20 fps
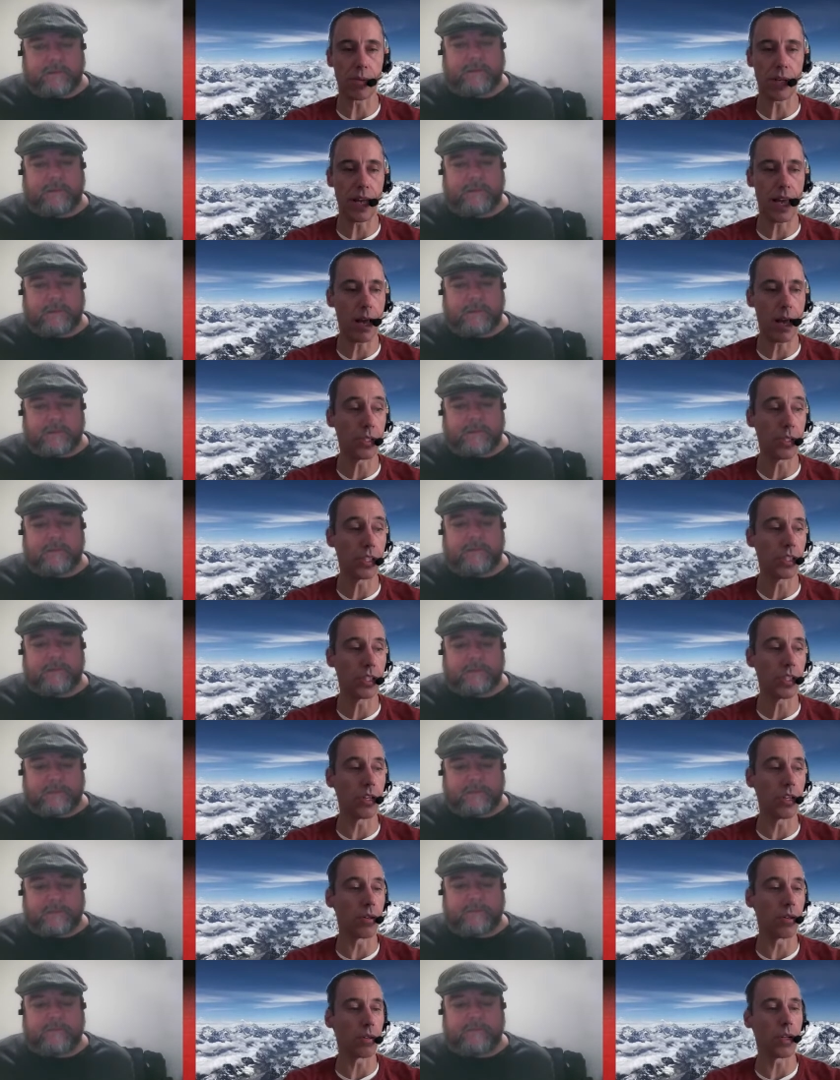Speaker 1: don't go
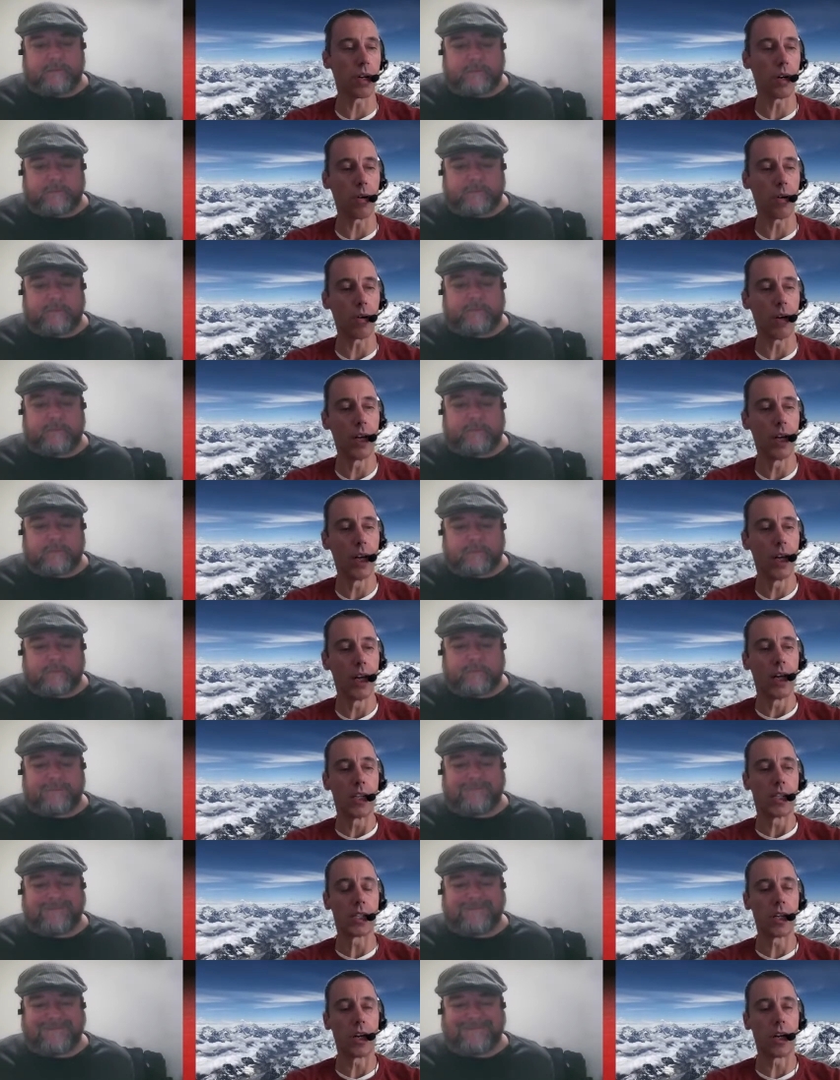so
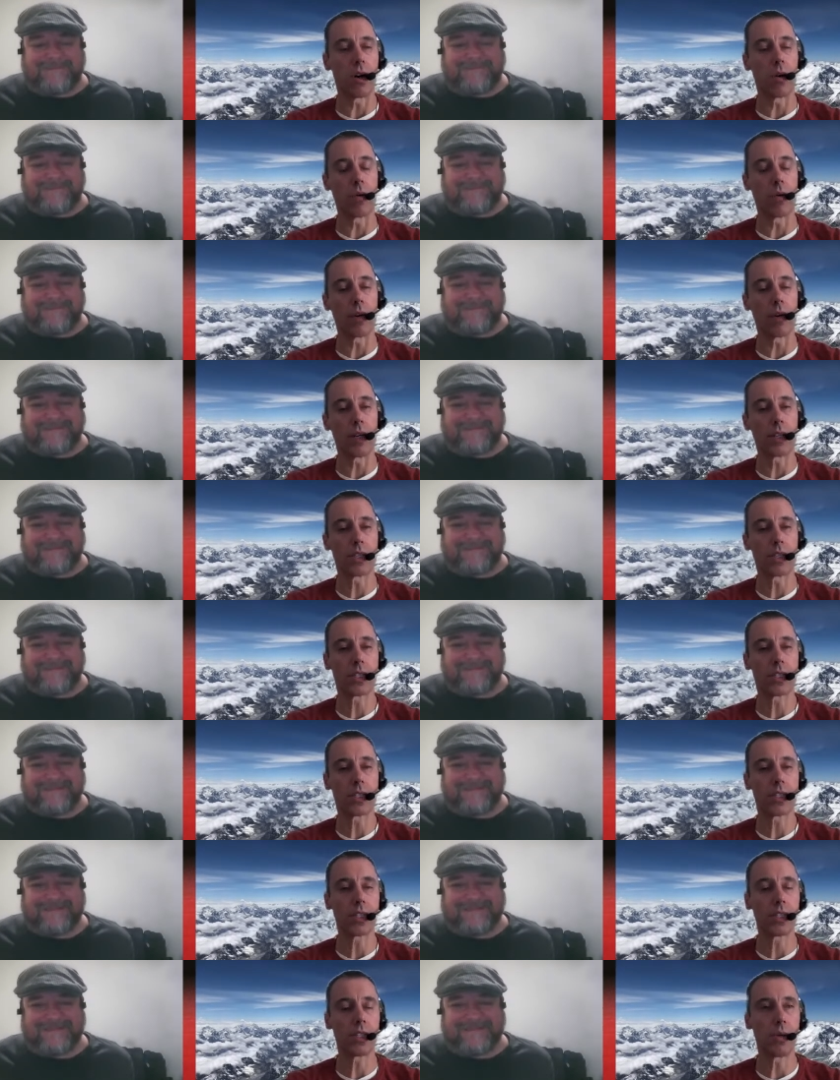it's you want to
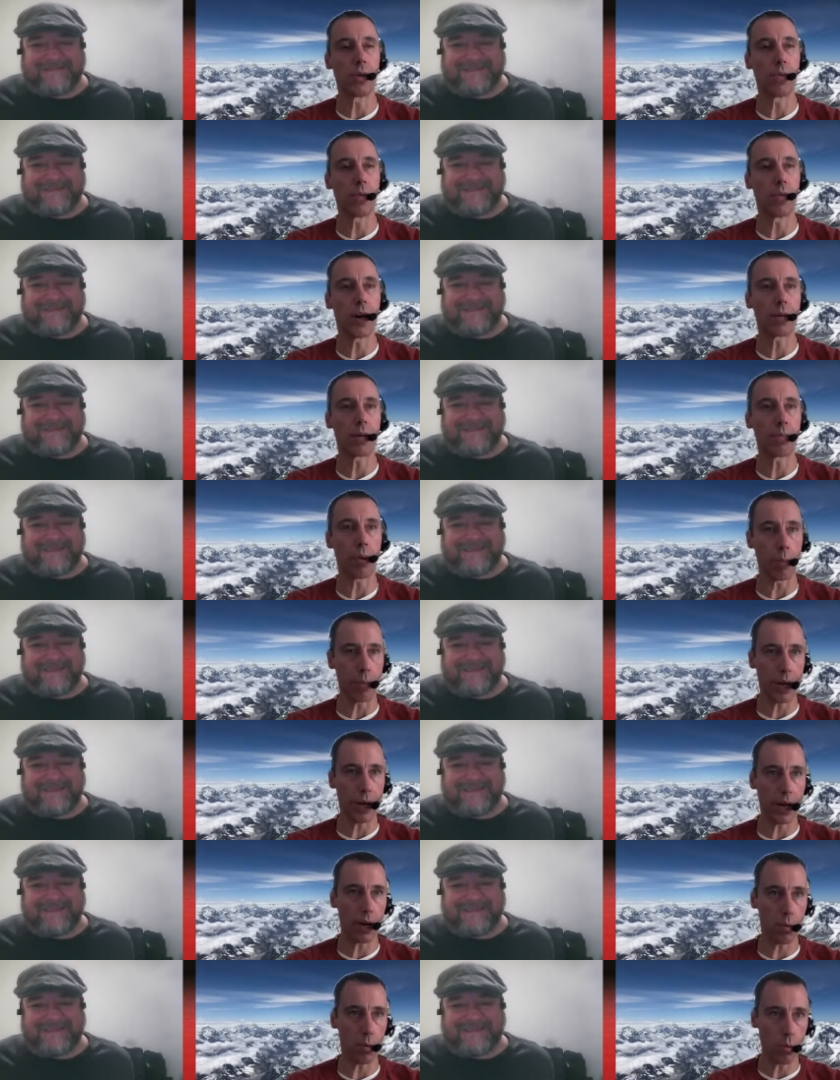prepare when you
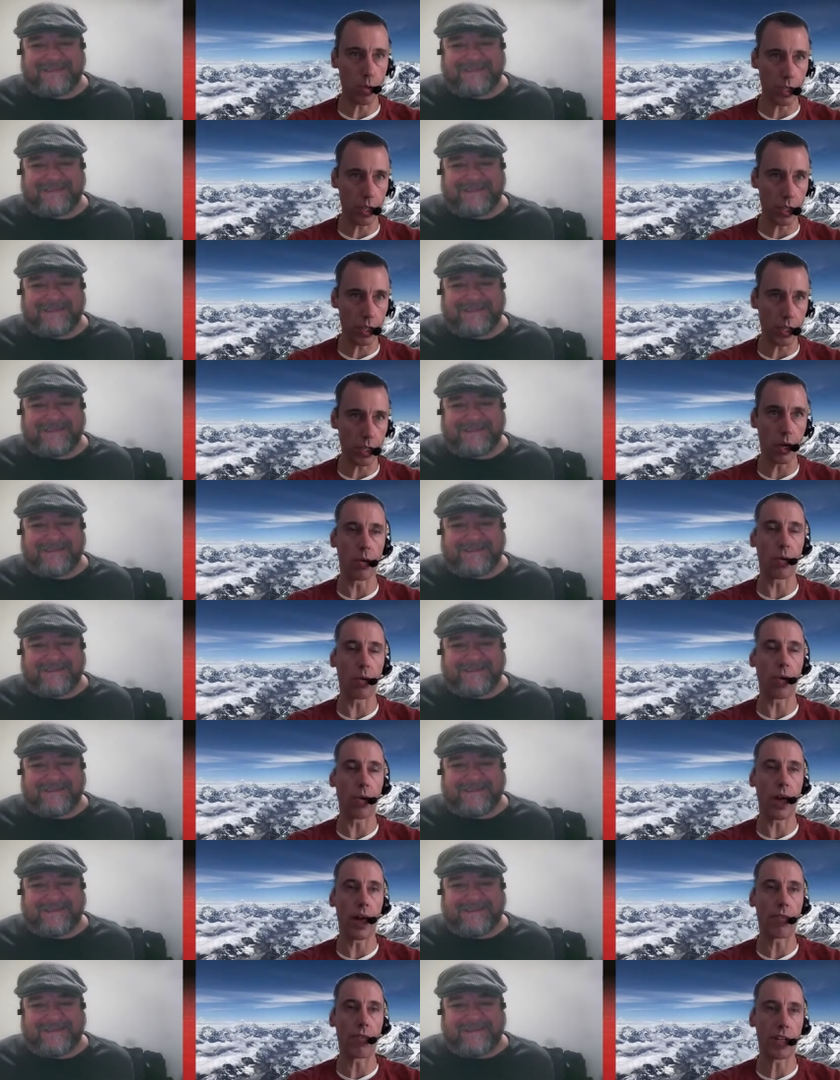know everything's set
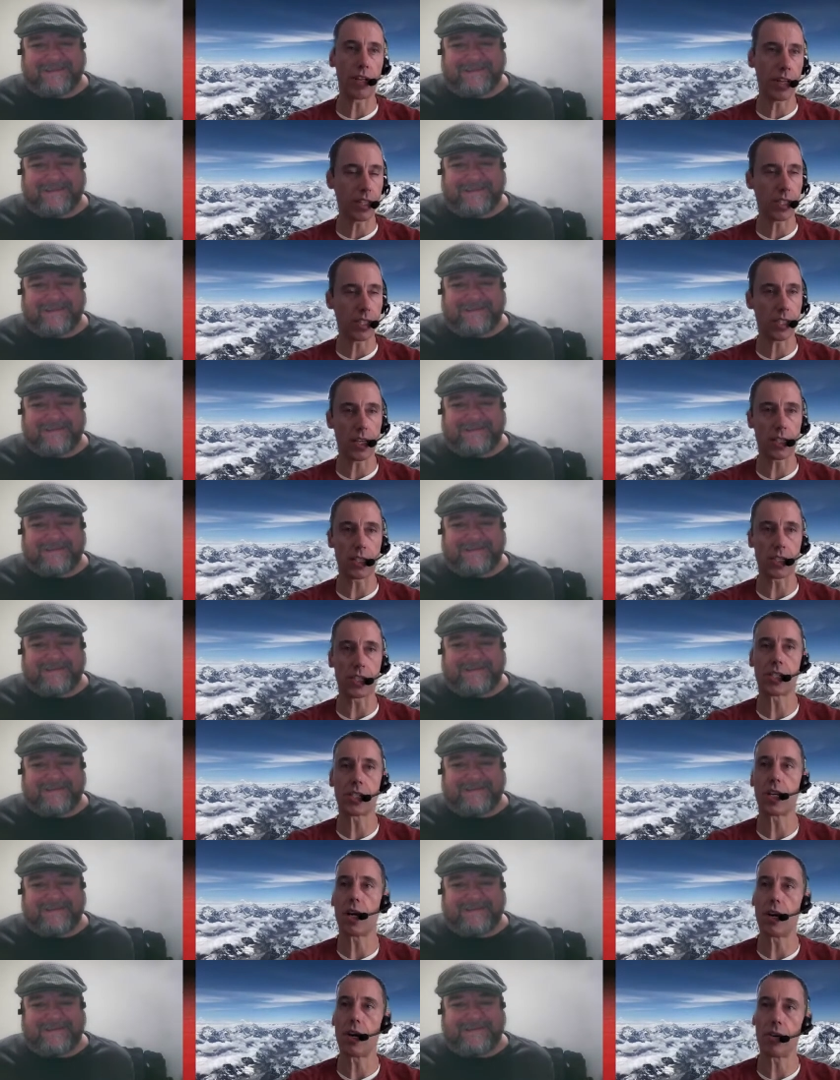in stone okay we
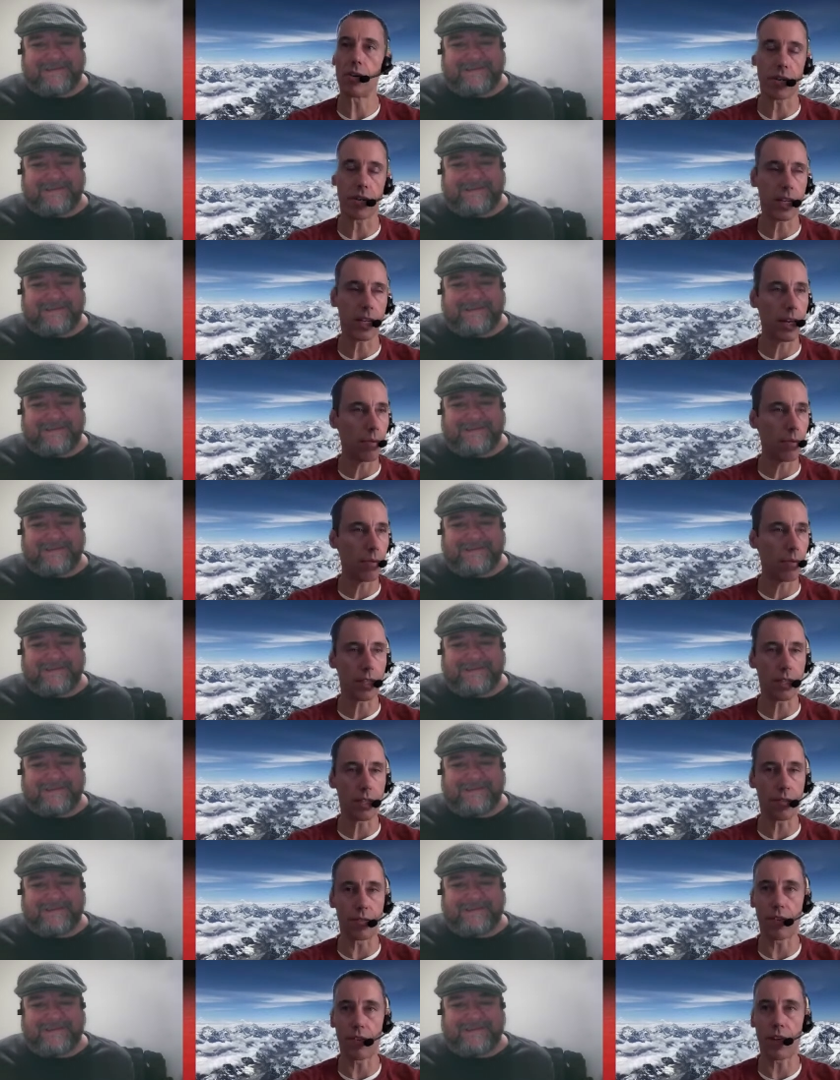got the flights we got
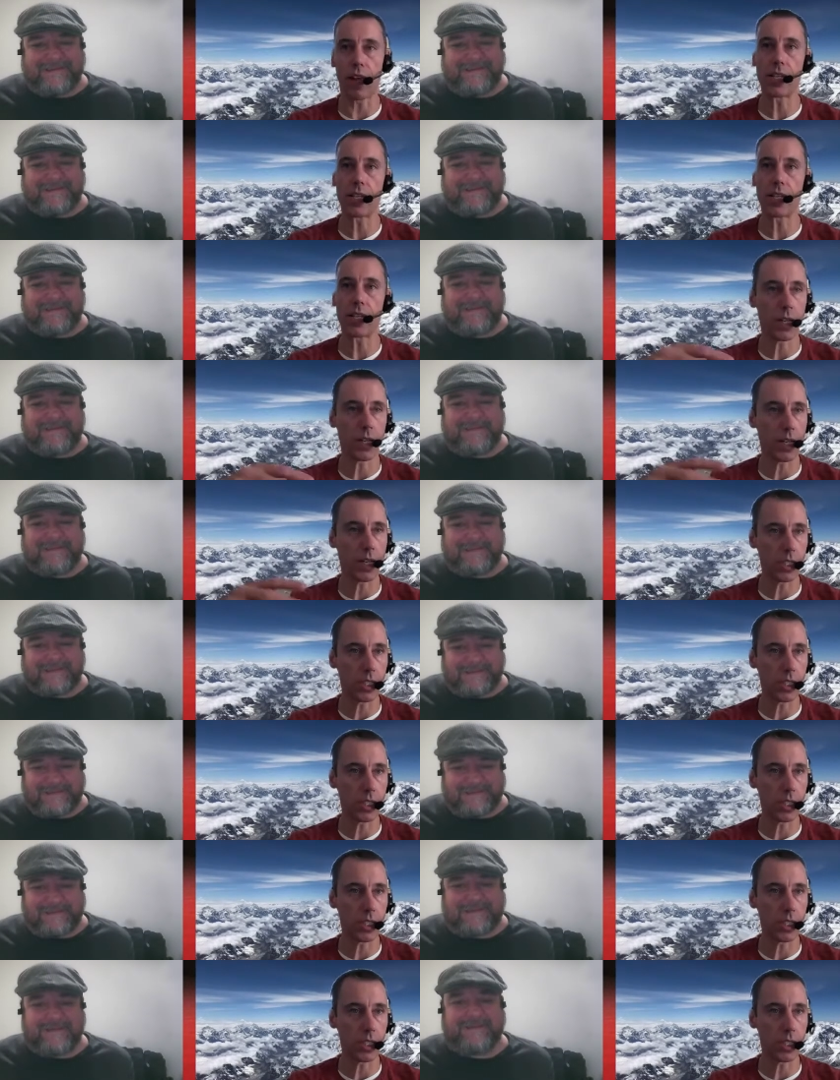these locations we're
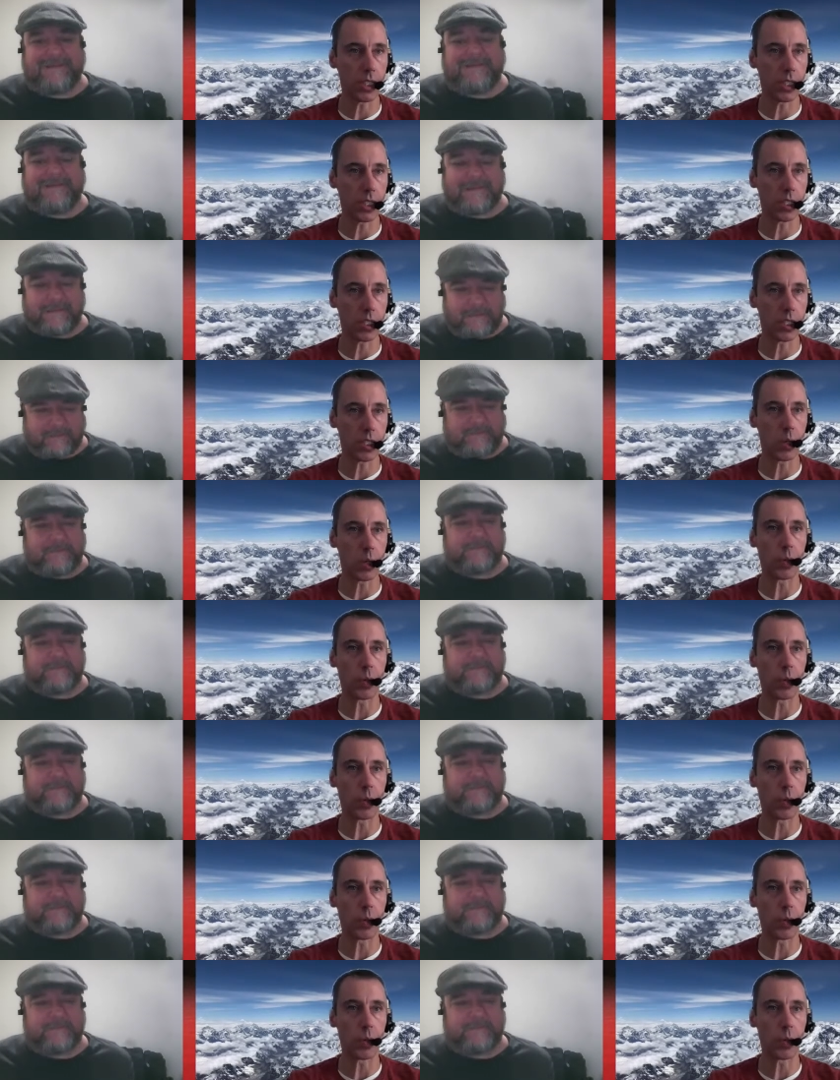going here